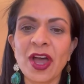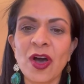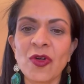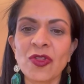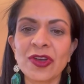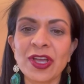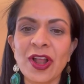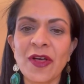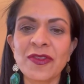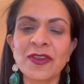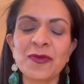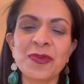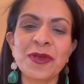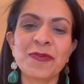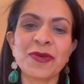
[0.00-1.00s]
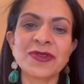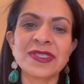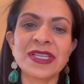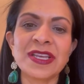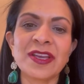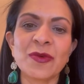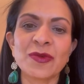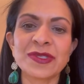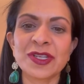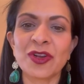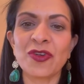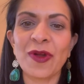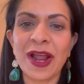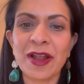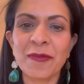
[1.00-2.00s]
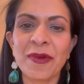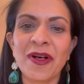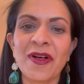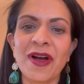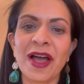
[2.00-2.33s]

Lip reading: Oh, look at all these people, D. It was incredible.